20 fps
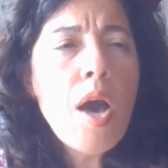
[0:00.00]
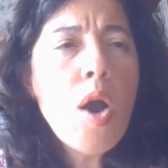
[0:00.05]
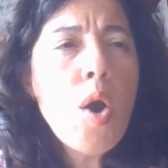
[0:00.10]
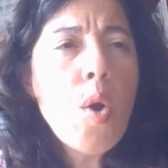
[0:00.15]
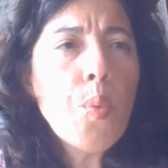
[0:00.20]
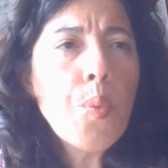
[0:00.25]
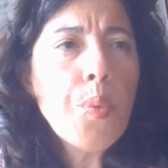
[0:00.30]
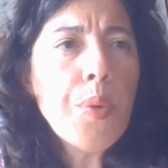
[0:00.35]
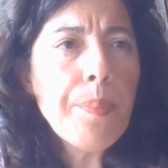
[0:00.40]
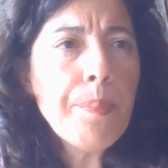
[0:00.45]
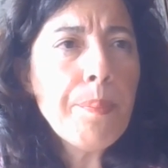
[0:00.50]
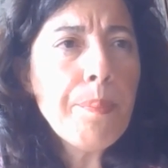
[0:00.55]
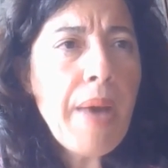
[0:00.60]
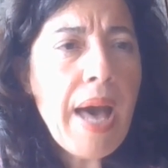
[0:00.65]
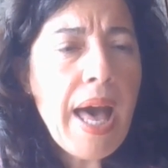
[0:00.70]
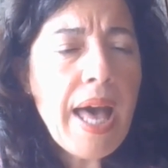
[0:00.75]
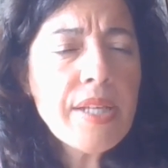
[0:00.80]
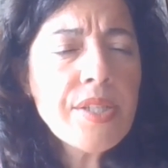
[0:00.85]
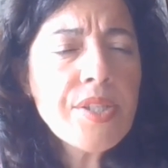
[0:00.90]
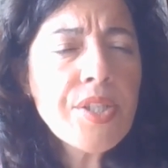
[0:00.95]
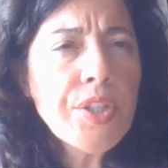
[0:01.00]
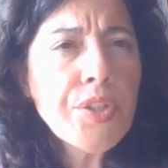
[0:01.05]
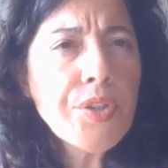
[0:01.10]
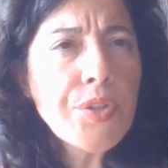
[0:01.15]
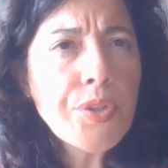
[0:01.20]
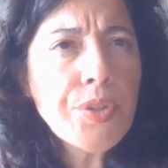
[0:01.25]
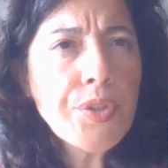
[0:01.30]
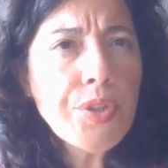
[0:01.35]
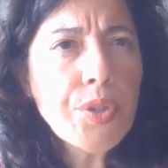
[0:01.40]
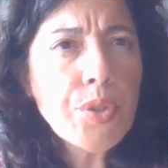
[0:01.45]
We must
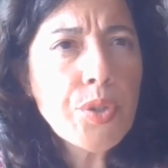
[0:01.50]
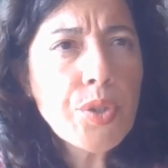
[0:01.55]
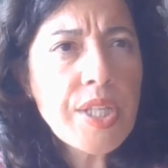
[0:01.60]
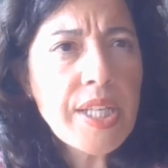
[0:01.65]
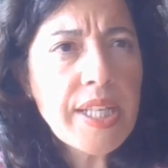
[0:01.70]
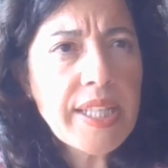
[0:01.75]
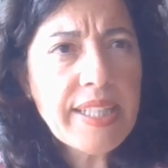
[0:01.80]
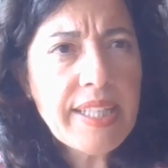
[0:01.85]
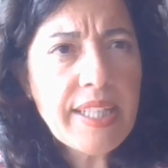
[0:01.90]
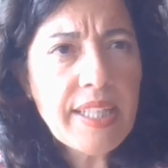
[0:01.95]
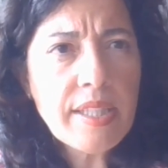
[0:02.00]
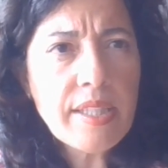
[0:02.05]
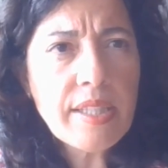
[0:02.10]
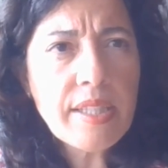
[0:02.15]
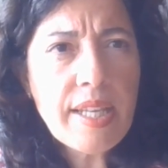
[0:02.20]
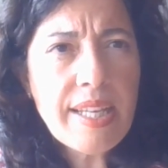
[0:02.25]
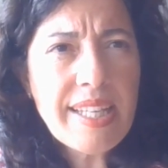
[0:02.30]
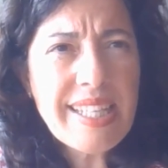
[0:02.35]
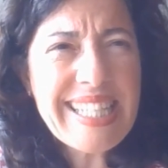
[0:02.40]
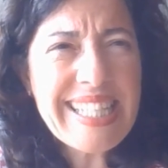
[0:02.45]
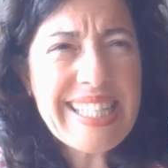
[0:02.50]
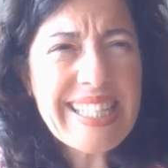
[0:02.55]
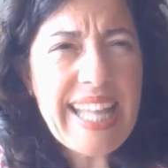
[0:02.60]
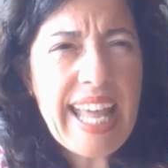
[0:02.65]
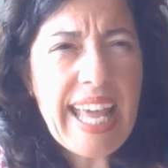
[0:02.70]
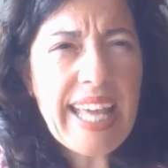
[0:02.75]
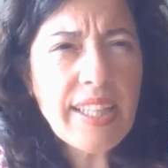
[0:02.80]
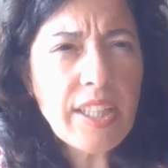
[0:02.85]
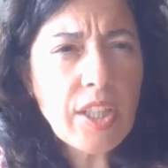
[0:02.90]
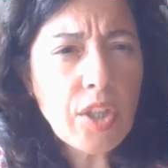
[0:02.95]
introduce in this
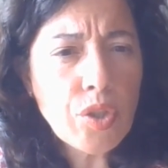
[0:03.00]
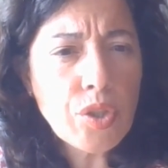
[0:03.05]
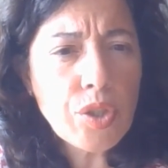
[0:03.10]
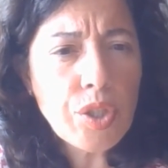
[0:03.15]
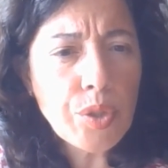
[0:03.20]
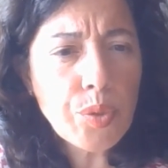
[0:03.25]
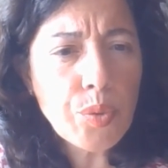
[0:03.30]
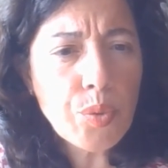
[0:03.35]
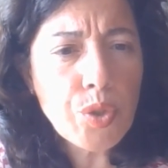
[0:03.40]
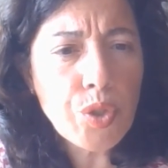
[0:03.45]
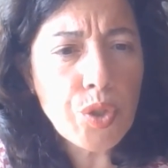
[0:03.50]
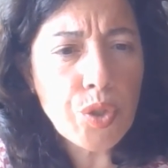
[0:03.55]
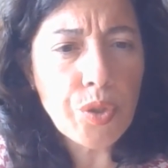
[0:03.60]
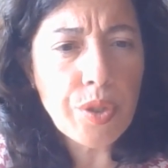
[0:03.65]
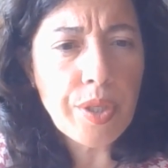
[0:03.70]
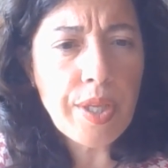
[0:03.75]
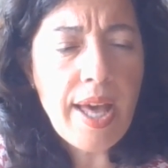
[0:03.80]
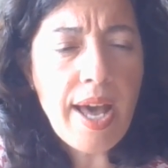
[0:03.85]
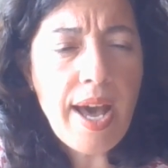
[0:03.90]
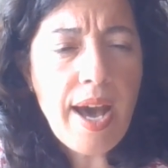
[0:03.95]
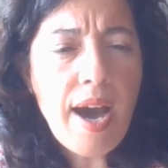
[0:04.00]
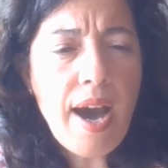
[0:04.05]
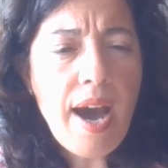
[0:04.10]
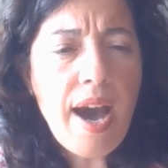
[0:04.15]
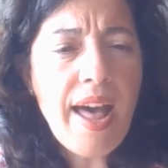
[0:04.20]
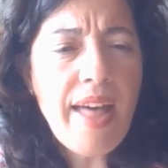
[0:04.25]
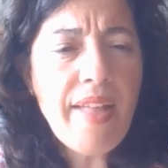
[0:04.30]
state constitution a